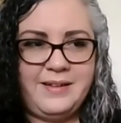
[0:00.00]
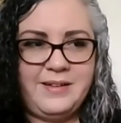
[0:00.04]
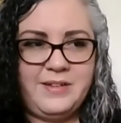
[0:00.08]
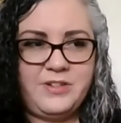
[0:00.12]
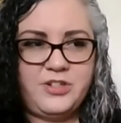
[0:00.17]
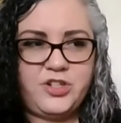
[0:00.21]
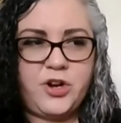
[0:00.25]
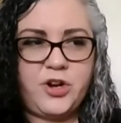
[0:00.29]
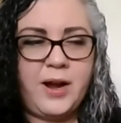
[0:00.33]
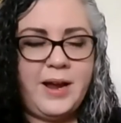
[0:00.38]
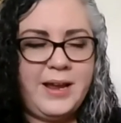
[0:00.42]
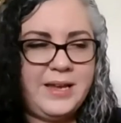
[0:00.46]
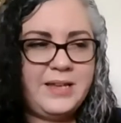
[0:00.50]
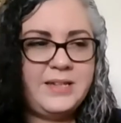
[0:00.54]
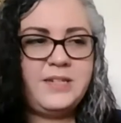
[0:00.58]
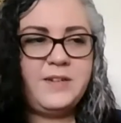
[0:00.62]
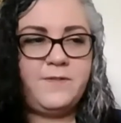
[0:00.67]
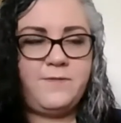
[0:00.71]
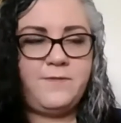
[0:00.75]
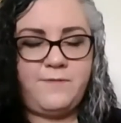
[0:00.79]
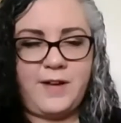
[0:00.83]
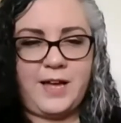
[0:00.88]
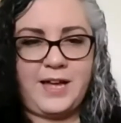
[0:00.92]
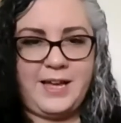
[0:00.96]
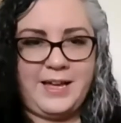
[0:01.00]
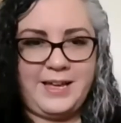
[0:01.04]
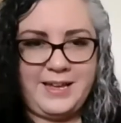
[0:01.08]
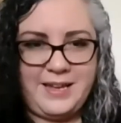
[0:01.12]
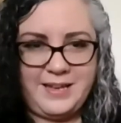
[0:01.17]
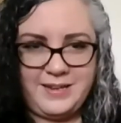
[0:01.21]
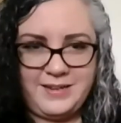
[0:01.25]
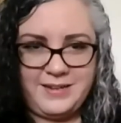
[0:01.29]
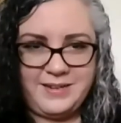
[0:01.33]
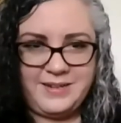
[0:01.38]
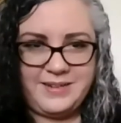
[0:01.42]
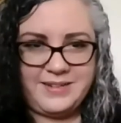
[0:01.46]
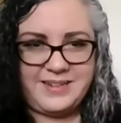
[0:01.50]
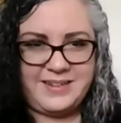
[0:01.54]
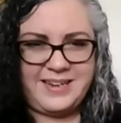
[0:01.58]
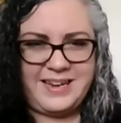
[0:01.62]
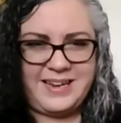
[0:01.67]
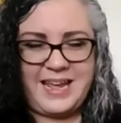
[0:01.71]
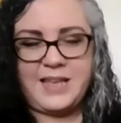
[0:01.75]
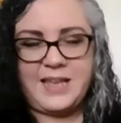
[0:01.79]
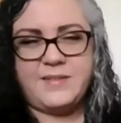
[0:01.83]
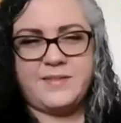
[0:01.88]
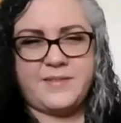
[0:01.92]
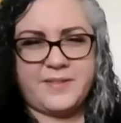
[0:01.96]
trying to find an
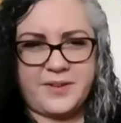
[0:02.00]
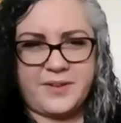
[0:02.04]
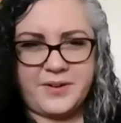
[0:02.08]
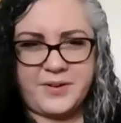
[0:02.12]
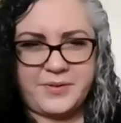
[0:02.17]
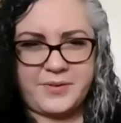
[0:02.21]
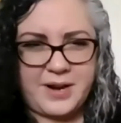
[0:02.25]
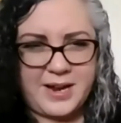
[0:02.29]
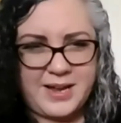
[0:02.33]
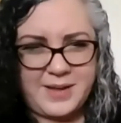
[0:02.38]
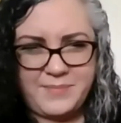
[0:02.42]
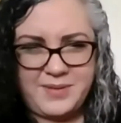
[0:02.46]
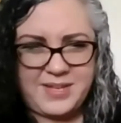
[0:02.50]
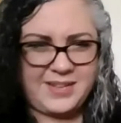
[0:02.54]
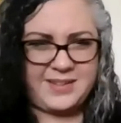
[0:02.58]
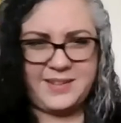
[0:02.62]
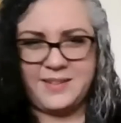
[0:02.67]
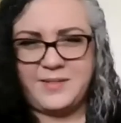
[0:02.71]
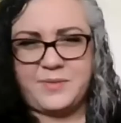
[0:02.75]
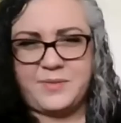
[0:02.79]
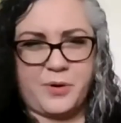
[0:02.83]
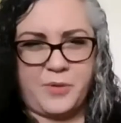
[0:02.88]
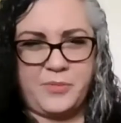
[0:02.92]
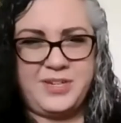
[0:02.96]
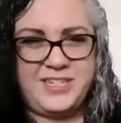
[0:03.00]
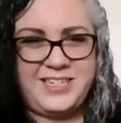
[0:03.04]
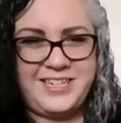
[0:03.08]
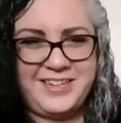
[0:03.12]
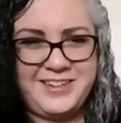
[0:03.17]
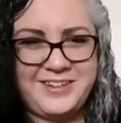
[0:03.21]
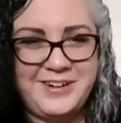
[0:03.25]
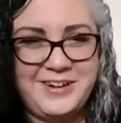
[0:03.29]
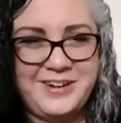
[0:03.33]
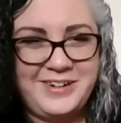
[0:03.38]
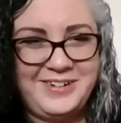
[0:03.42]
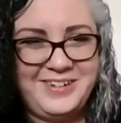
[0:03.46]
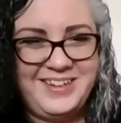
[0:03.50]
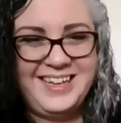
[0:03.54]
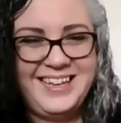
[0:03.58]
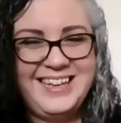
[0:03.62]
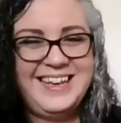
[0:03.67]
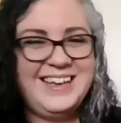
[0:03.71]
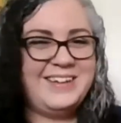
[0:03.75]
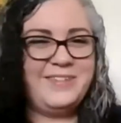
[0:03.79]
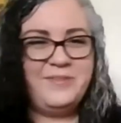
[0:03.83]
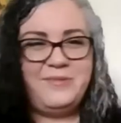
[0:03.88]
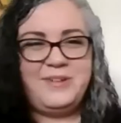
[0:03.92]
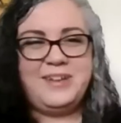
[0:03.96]
answer, right? Because it's what we do.
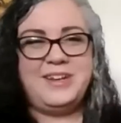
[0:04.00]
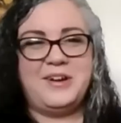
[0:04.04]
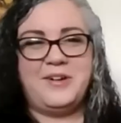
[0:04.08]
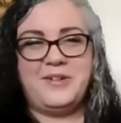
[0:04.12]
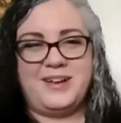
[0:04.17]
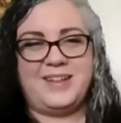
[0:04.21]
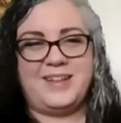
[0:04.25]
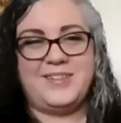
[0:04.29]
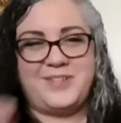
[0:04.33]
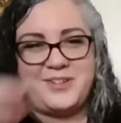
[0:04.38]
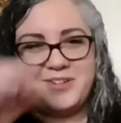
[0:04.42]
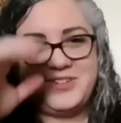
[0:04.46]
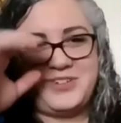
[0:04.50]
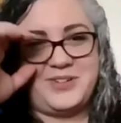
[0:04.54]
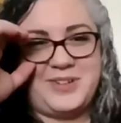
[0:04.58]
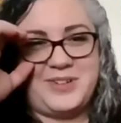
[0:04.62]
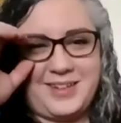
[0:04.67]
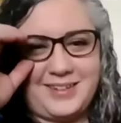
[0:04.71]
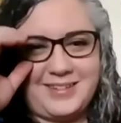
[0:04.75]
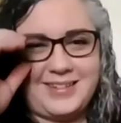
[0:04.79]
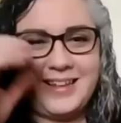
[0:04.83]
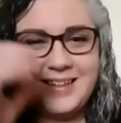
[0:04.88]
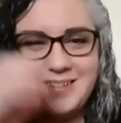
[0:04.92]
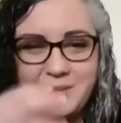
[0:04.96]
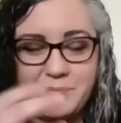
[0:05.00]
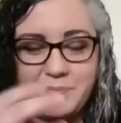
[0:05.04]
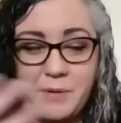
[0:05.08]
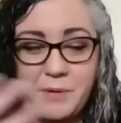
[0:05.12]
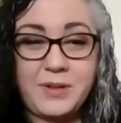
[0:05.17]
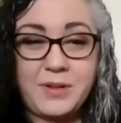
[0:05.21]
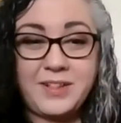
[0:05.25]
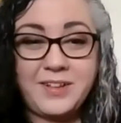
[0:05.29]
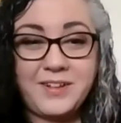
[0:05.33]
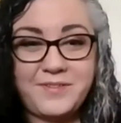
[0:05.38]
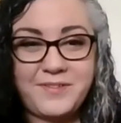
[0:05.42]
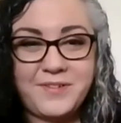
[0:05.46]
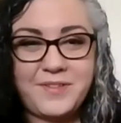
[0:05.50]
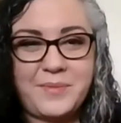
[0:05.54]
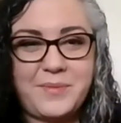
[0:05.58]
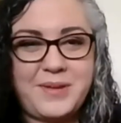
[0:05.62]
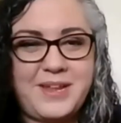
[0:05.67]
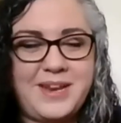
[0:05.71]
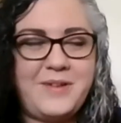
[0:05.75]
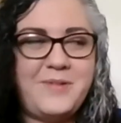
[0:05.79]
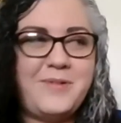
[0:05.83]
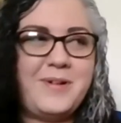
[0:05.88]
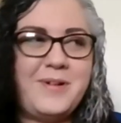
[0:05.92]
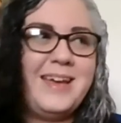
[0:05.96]
We know answers don't exist, but we look for them
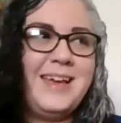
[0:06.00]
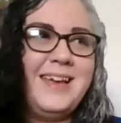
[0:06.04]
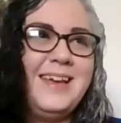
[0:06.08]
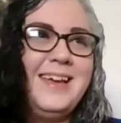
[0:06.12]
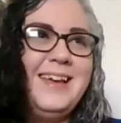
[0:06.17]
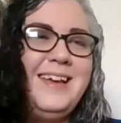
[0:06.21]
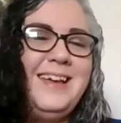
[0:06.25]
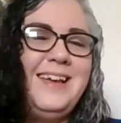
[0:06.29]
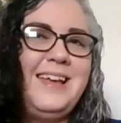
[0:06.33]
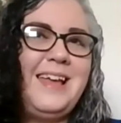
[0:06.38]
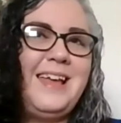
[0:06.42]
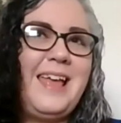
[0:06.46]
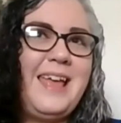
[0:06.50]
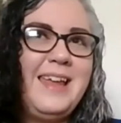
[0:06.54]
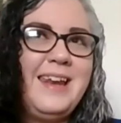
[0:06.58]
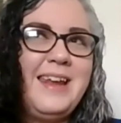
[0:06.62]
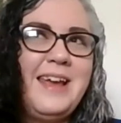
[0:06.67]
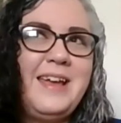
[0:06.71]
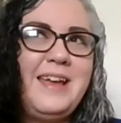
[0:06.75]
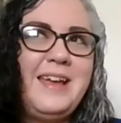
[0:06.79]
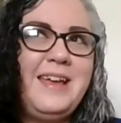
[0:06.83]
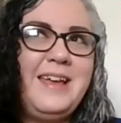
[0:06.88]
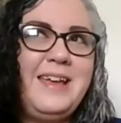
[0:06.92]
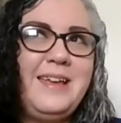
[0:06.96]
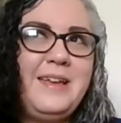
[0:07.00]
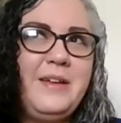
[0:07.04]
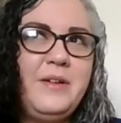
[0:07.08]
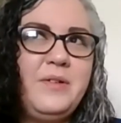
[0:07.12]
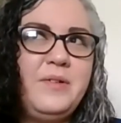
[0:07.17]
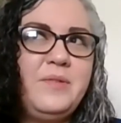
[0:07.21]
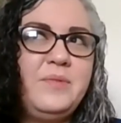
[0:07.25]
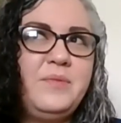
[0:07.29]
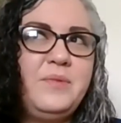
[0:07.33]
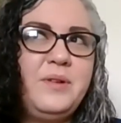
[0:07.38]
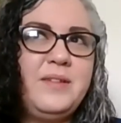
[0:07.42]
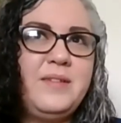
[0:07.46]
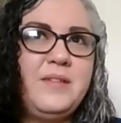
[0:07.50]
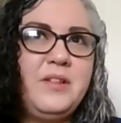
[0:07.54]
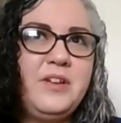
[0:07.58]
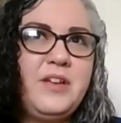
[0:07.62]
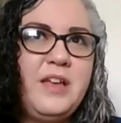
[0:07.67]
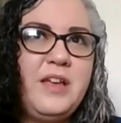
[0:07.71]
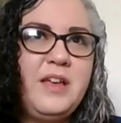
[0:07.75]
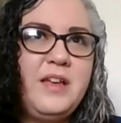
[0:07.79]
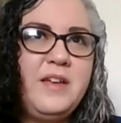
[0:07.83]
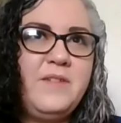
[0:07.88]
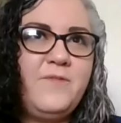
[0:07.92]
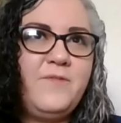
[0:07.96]
anyway. And I was
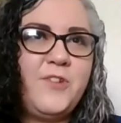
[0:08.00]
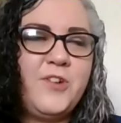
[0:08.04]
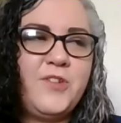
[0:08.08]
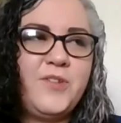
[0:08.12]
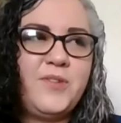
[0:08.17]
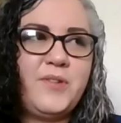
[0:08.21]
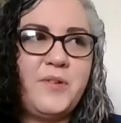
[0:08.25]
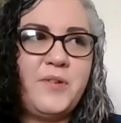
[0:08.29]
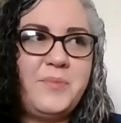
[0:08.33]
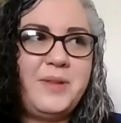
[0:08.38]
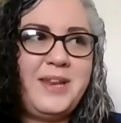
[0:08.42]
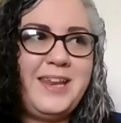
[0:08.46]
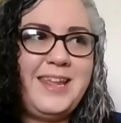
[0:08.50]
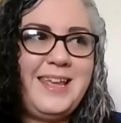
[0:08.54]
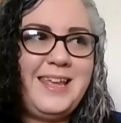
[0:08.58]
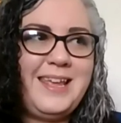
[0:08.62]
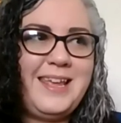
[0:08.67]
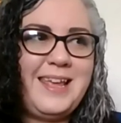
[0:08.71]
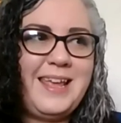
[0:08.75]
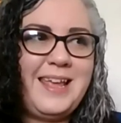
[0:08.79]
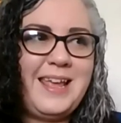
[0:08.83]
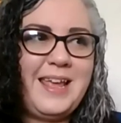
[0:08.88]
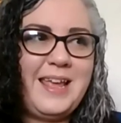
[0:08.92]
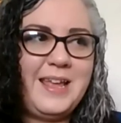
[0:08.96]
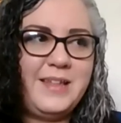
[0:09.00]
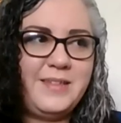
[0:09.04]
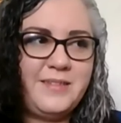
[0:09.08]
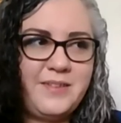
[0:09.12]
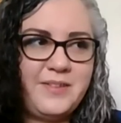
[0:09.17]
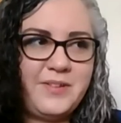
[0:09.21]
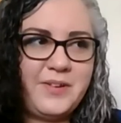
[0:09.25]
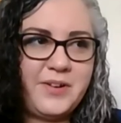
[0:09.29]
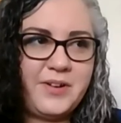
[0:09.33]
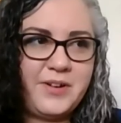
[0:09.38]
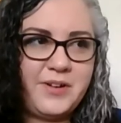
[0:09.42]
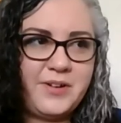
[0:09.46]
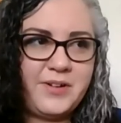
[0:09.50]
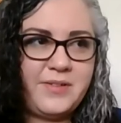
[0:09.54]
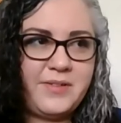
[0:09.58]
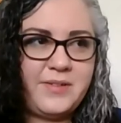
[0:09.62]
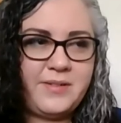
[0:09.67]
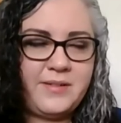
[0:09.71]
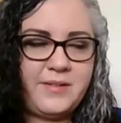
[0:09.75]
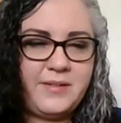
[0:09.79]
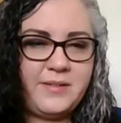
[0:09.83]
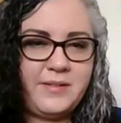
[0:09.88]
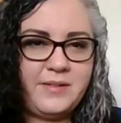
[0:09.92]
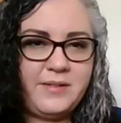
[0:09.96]
looking for so many answers
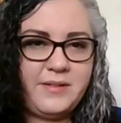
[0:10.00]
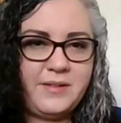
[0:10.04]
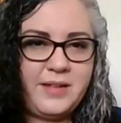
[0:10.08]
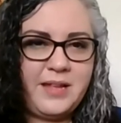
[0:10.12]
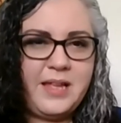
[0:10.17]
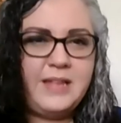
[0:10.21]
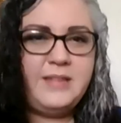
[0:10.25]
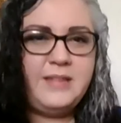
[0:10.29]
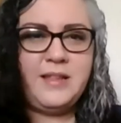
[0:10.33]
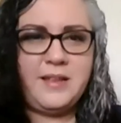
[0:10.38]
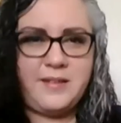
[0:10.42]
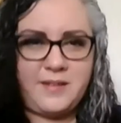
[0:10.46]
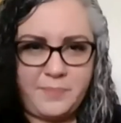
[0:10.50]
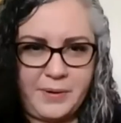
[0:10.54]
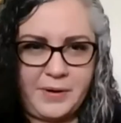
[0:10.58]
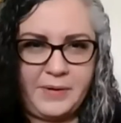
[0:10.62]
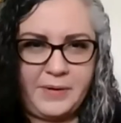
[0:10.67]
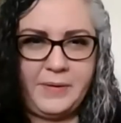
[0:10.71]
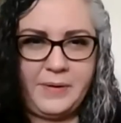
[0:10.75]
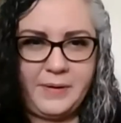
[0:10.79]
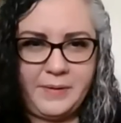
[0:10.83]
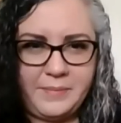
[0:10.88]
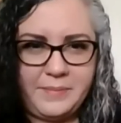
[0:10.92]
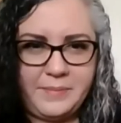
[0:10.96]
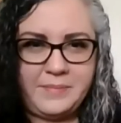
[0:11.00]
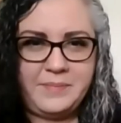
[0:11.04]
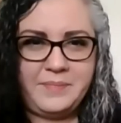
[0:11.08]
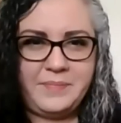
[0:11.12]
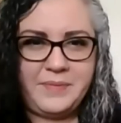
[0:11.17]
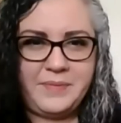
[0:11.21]
in this poem